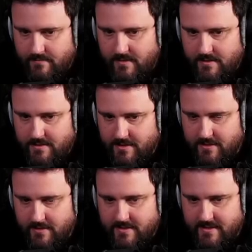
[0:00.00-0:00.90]
just
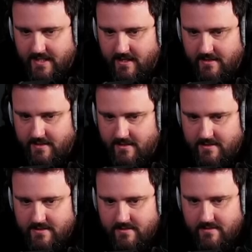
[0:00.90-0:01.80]
gonna stay like that.
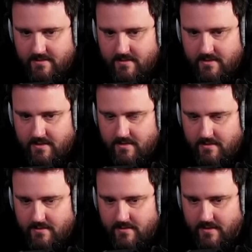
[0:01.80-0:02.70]

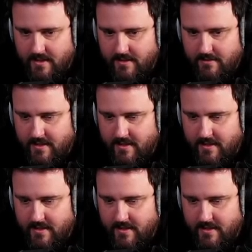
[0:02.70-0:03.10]
And you get